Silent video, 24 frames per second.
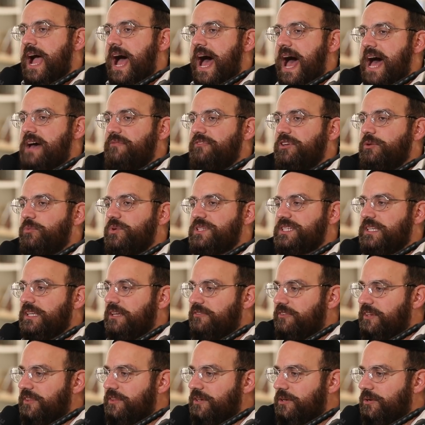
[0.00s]
Avi was
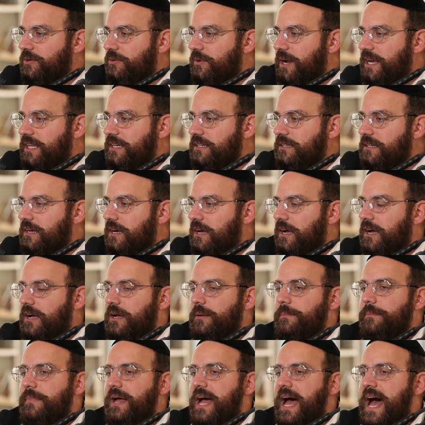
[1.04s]
living there already.
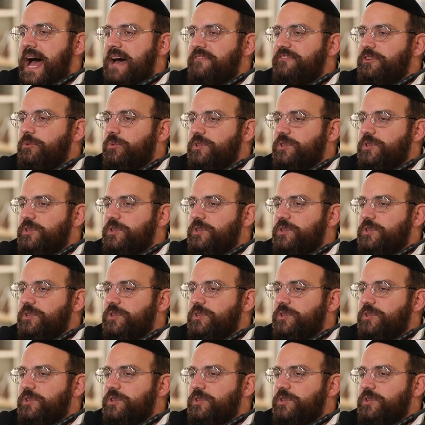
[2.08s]
Avi